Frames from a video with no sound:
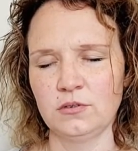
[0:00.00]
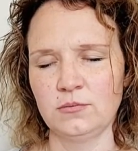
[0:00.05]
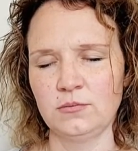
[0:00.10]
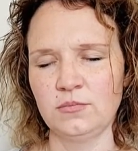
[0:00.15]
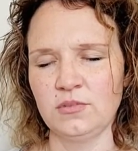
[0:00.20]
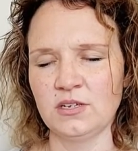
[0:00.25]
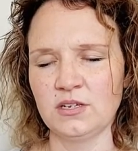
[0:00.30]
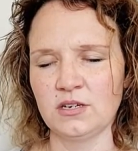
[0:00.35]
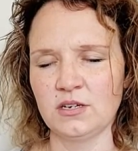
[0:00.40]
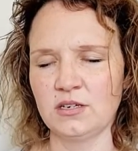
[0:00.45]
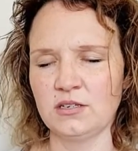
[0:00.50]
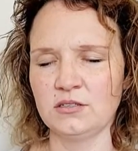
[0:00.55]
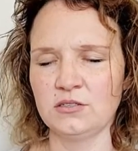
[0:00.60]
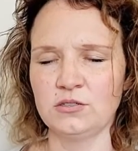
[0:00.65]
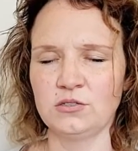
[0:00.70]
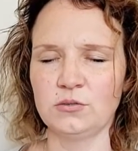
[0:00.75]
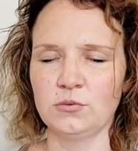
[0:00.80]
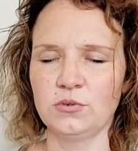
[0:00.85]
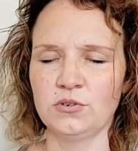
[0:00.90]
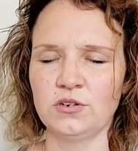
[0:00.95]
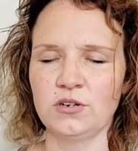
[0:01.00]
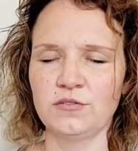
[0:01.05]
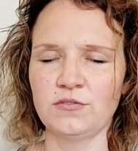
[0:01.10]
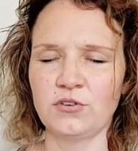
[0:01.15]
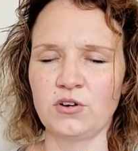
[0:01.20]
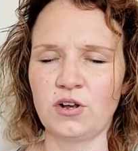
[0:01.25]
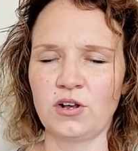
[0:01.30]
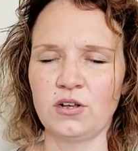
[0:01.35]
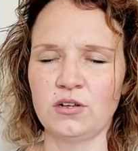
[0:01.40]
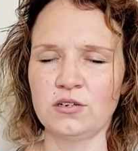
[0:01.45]
Because you were never
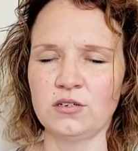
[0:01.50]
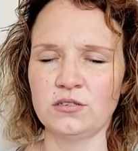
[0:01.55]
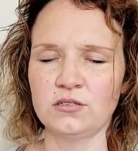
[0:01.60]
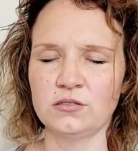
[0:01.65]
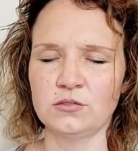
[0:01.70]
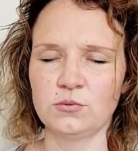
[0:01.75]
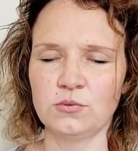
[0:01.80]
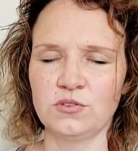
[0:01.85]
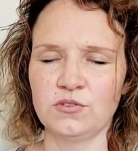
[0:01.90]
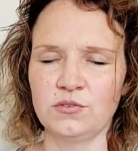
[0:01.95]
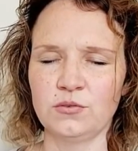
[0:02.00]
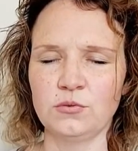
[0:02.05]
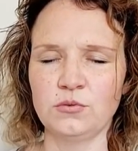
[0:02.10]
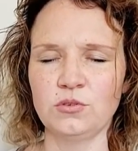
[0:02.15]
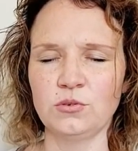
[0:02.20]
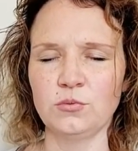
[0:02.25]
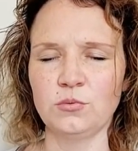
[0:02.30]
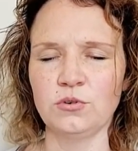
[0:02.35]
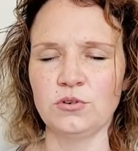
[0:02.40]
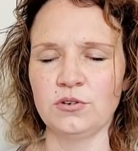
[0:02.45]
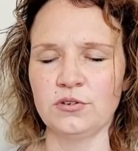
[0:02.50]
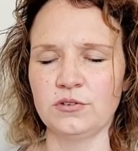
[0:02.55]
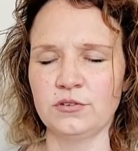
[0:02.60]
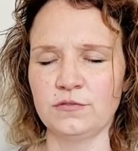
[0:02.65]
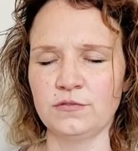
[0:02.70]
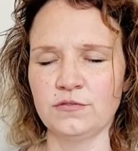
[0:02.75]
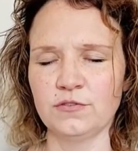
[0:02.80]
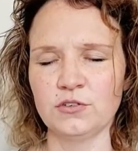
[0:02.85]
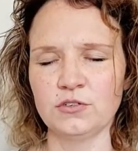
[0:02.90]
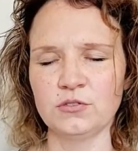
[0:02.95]
honest with who you were in the
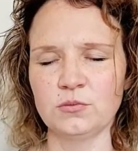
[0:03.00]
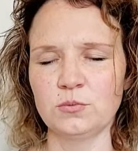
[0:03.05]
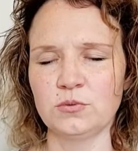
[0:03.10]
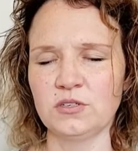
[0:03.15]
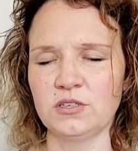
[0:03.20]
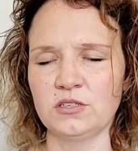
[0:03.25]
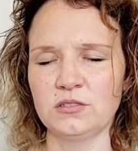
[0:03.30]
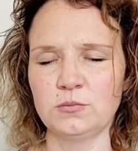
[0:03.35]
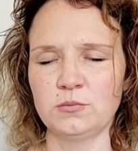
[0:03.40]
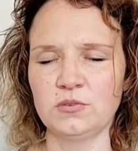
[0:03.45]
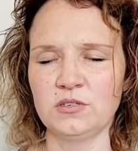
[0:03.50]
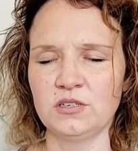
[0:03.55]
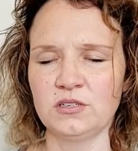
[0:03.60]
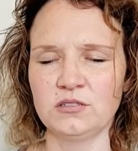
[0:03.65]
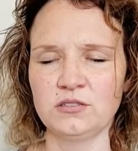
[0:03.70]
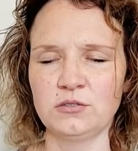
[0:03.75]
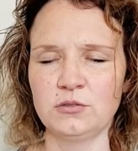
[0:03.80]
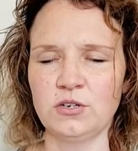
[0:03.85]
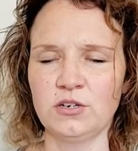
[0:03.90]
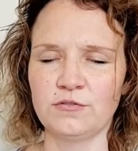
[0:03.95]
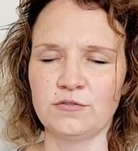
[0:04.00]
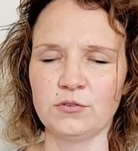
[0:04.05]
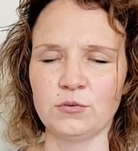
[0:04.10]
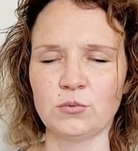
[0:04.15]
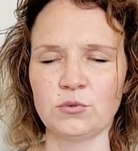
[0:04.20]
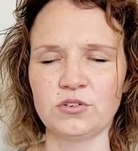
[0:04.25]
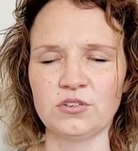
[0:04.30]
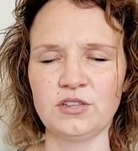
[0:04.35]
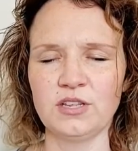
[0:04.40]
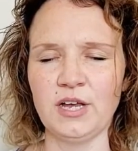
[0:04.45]
first place, because you never
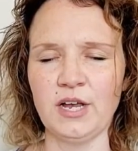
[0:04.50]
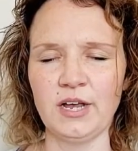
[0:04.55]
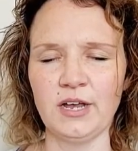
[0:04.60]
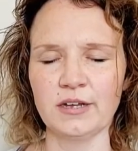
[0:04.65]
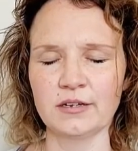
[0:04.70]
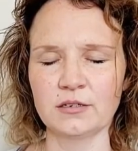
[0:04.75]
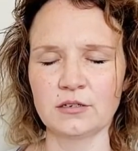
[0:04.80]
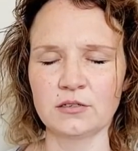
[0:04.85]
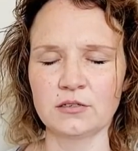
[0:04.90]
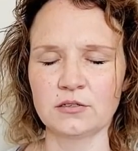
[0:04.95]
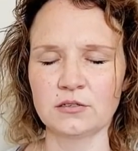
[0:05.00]
were lack.